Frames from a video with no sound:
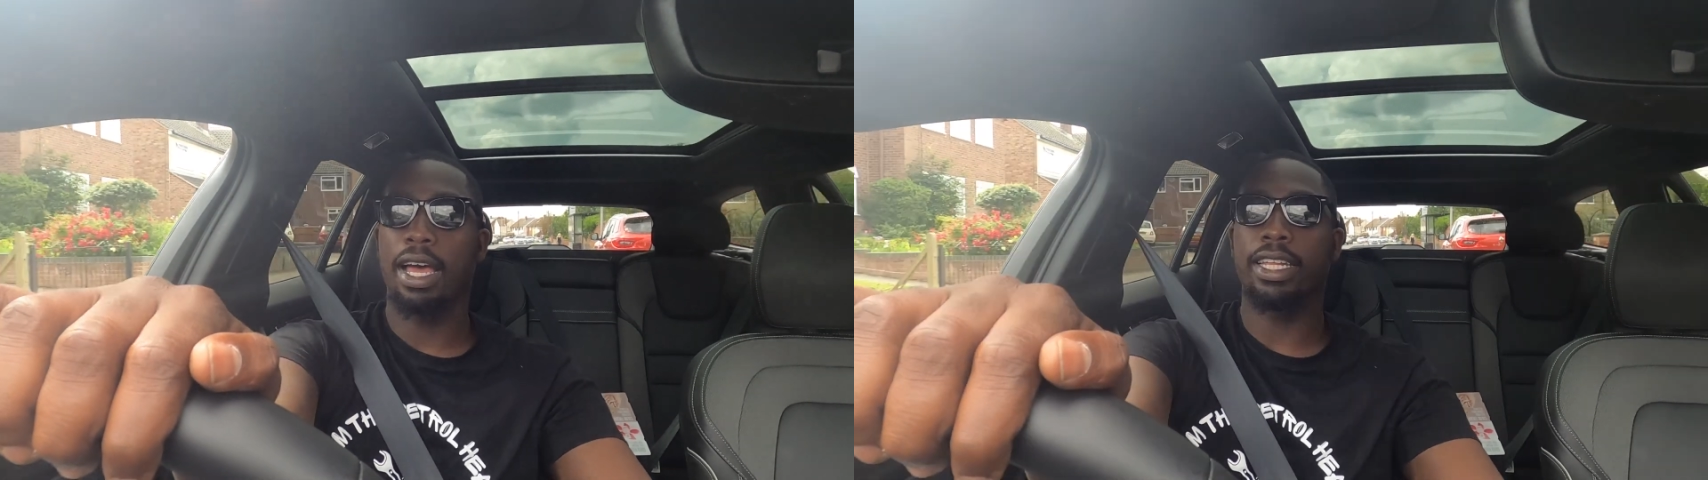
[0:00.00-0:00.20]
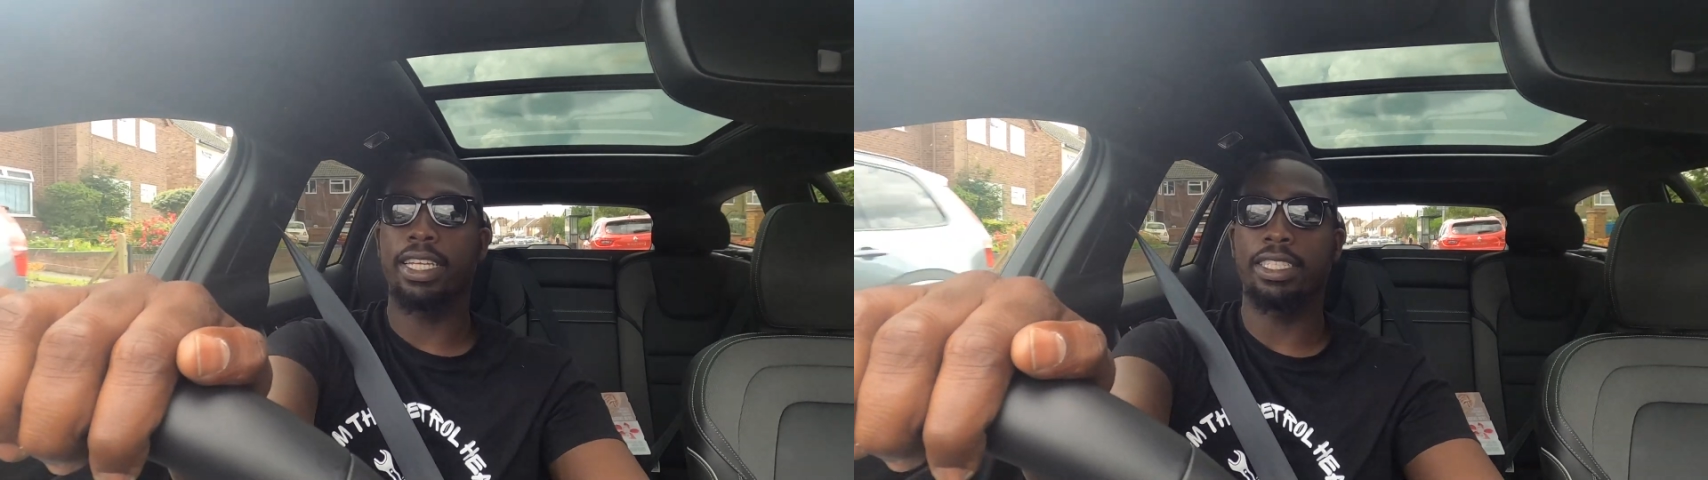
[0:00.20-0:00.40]

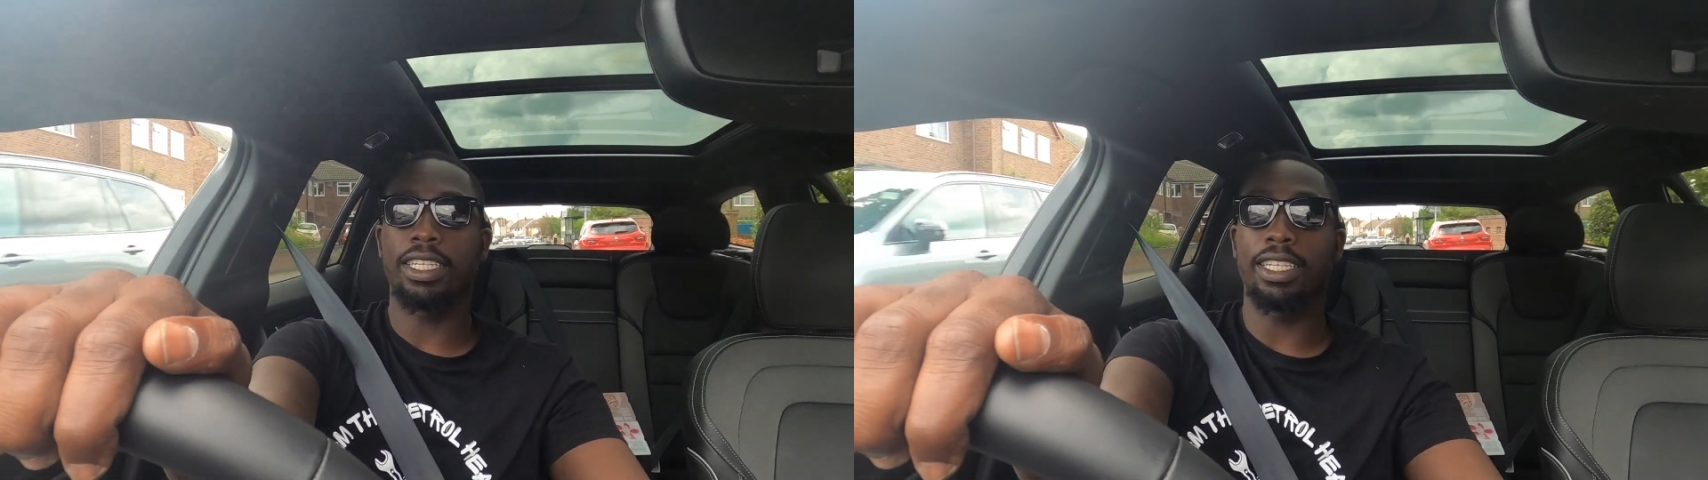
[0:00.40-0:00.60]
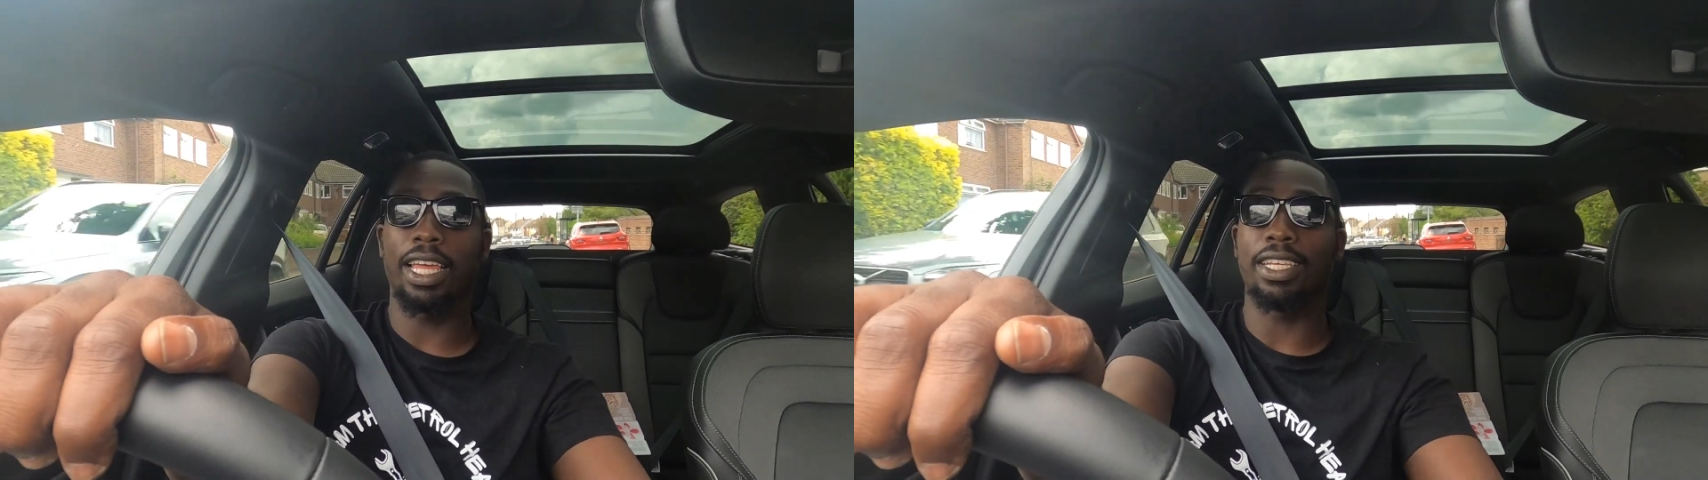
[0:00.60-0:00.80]
at the end
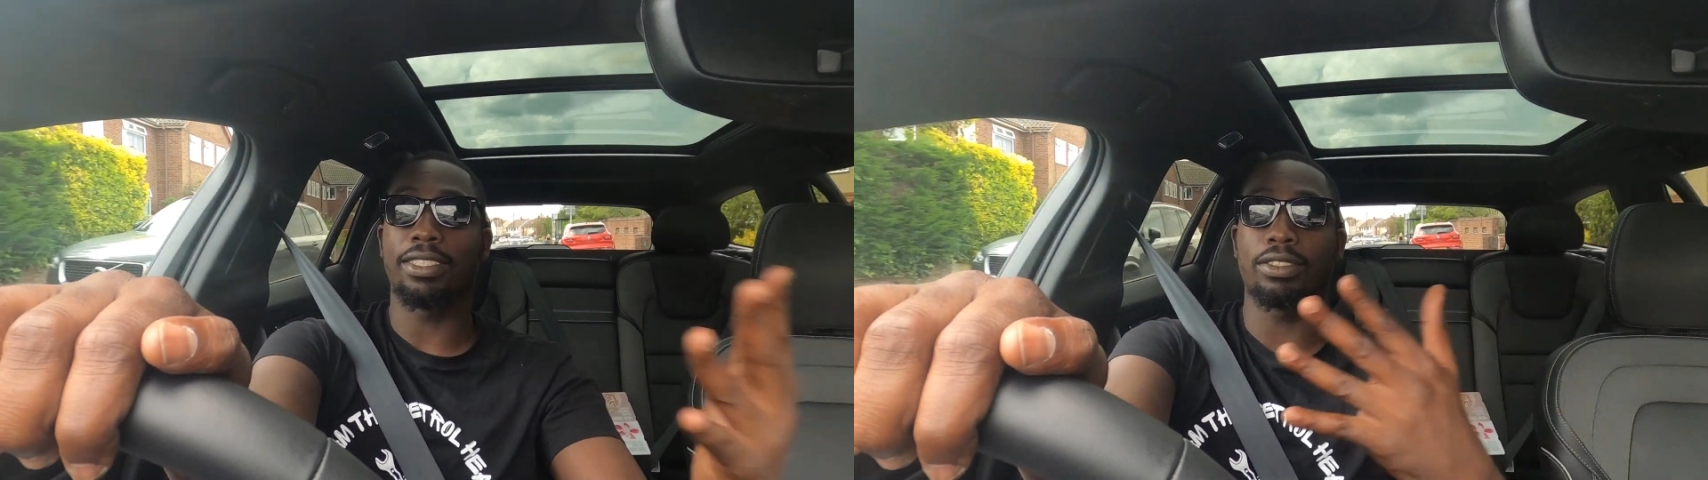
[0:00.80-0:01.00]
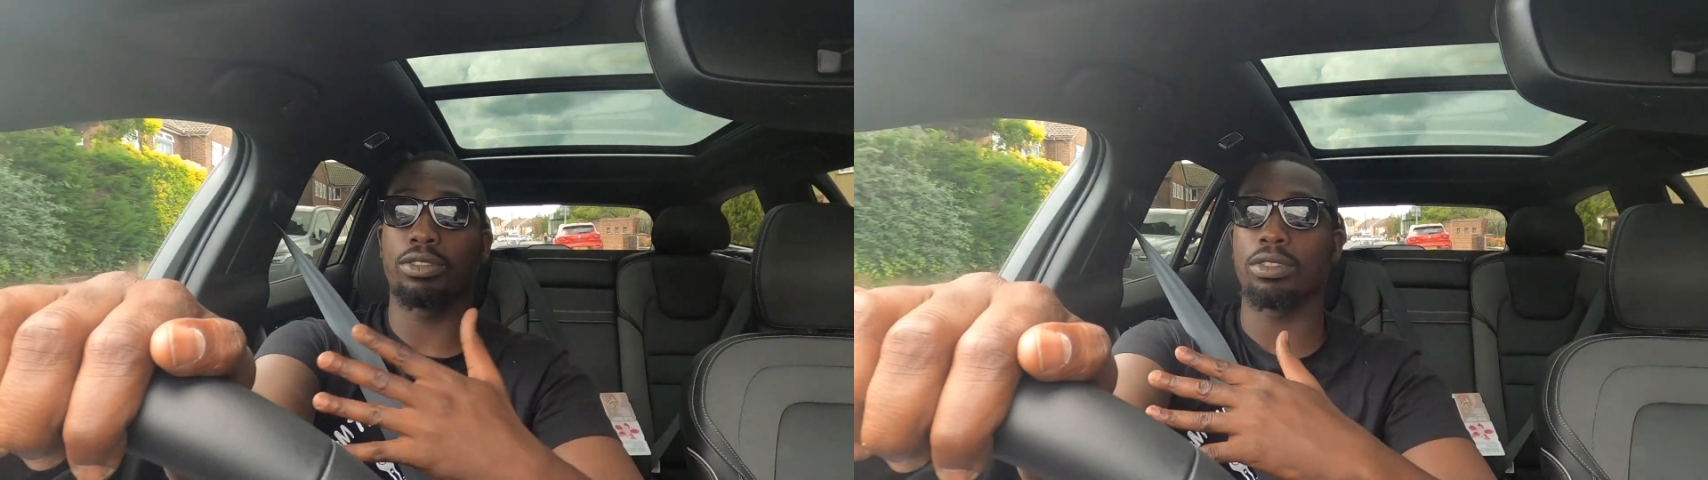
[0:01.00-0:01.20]
of the day,
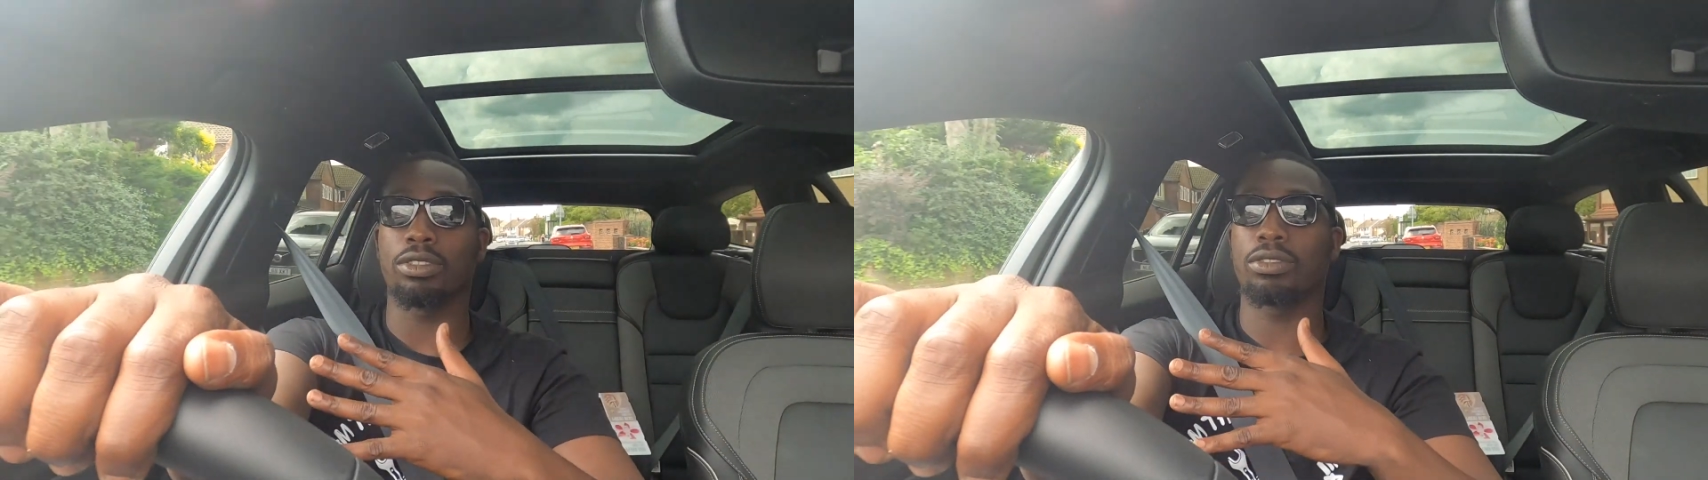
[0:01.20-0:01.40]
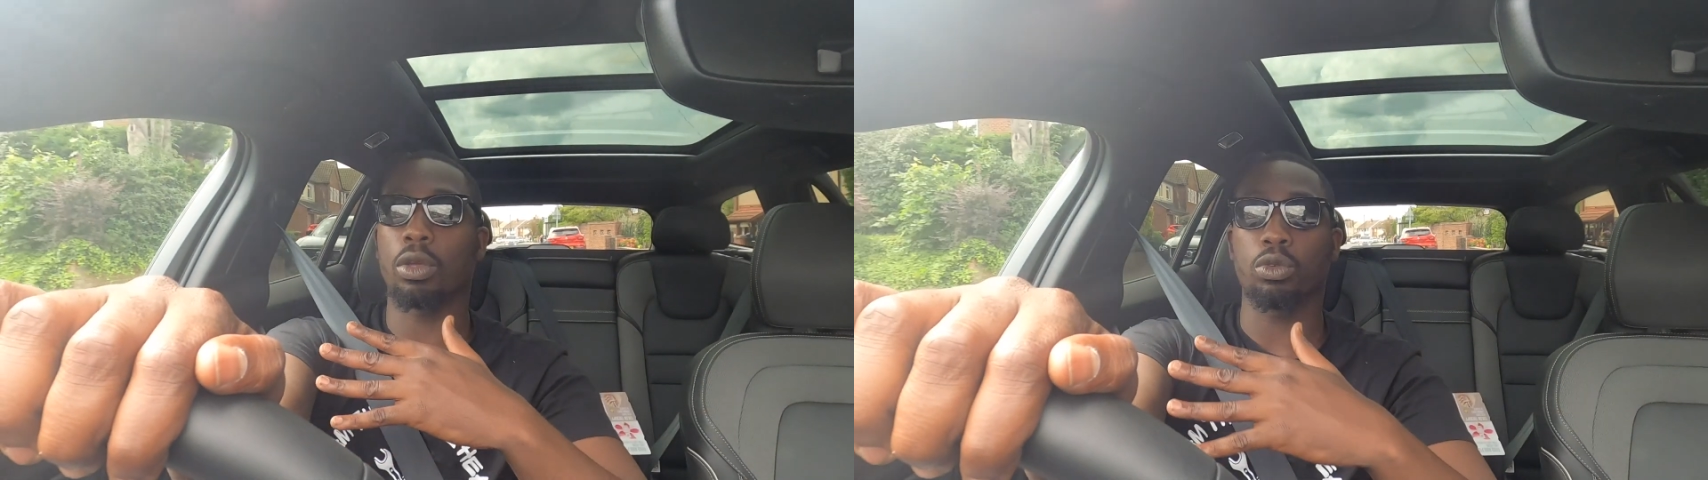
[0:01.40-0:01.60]
it's
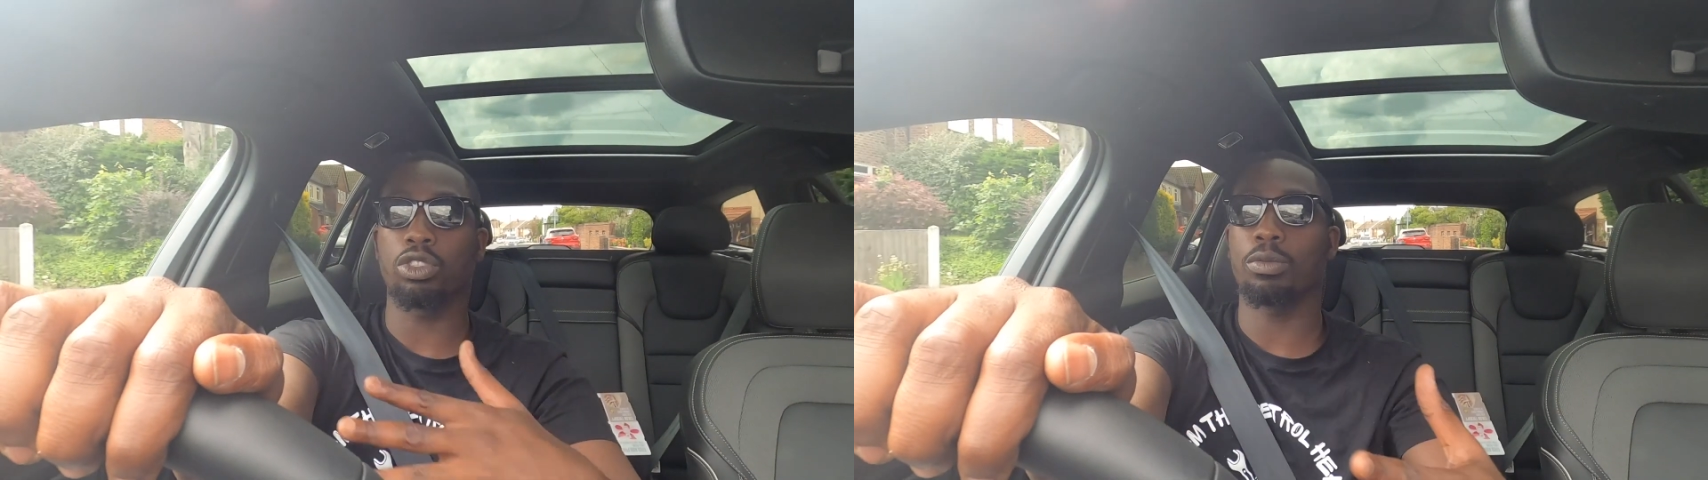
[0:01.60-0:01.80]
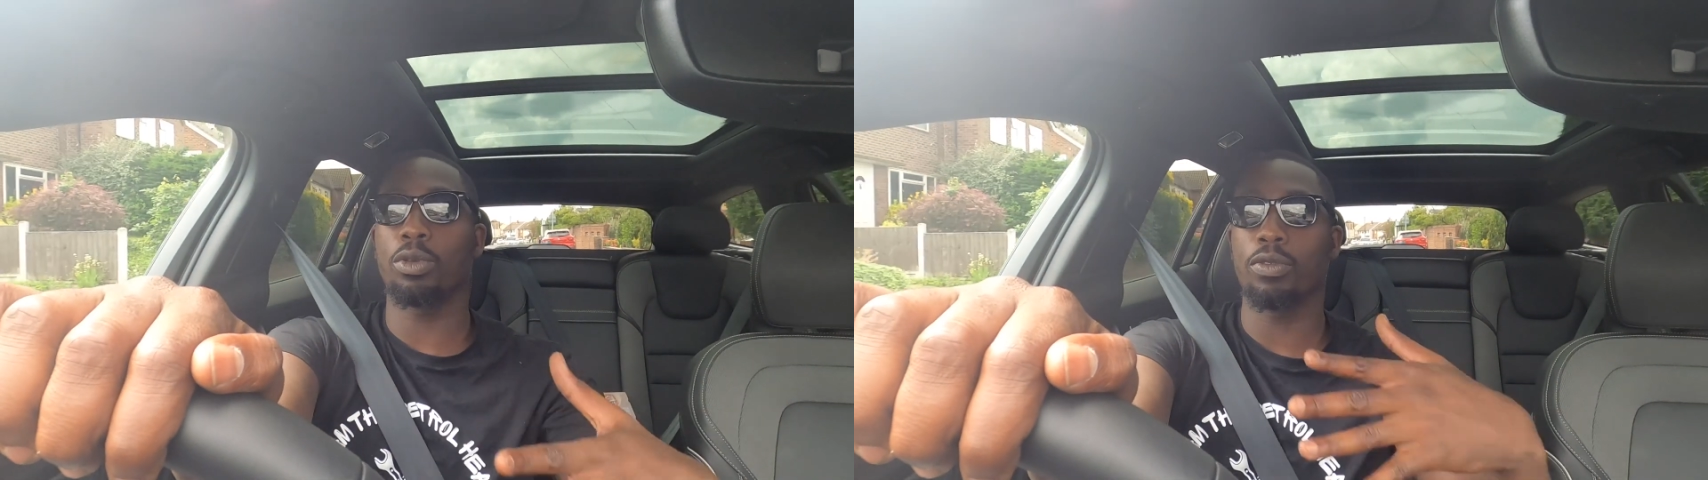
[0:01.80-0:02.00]
so
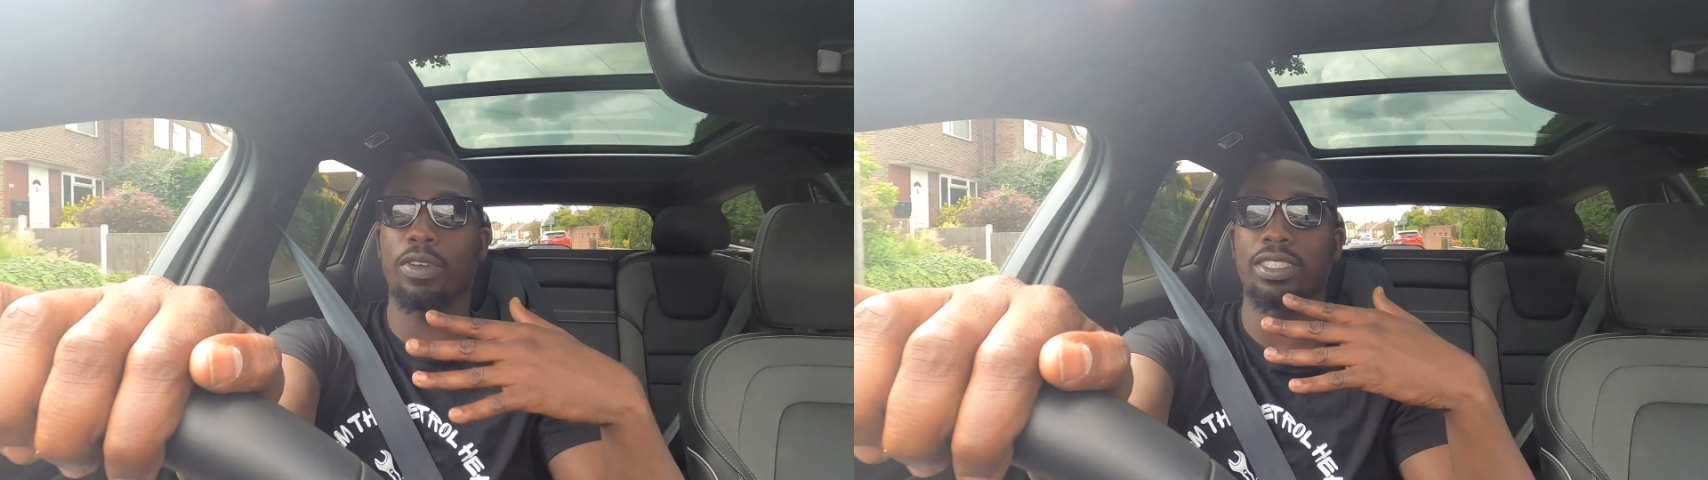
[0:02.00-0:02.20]
smooth,